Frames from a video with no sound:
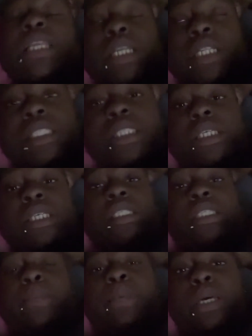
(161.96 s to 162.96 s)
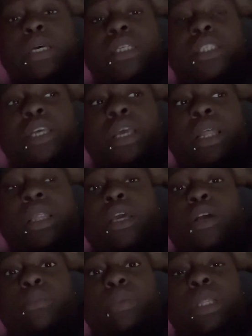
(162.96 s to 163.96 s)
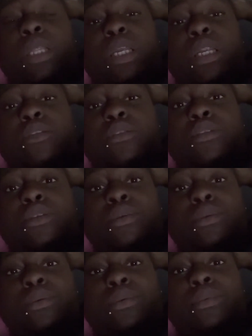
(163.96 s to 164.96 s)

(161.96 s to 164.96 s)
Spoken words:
get these kids up because, yeah, they're going to be cleaning too.